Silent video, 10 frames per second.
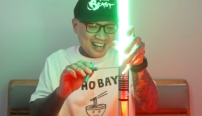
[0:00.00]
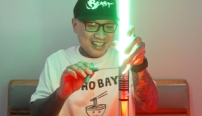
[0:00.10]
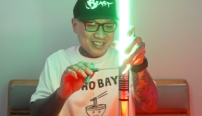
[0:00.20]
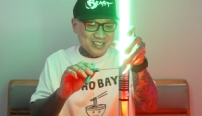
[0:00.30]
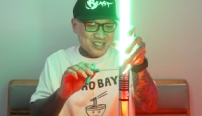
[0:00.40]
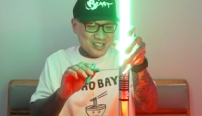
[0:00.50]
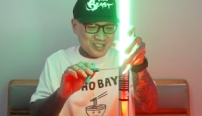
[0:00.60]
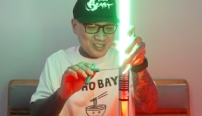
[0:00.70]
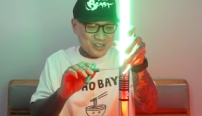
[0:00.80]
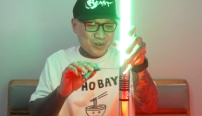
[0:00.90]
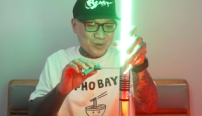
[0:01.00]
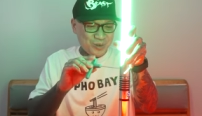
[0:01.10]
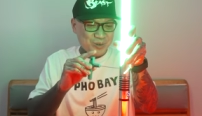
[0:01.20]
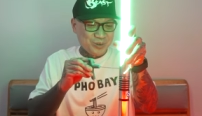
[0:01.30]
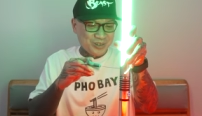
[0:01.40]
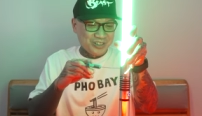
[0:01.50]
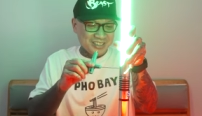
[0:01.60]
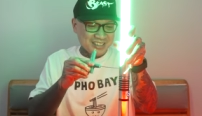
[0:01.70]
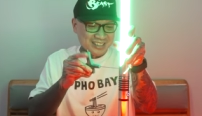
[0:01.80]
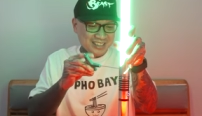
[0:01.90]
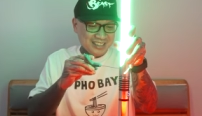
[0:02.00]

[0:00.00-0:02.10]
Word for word: that is so cool.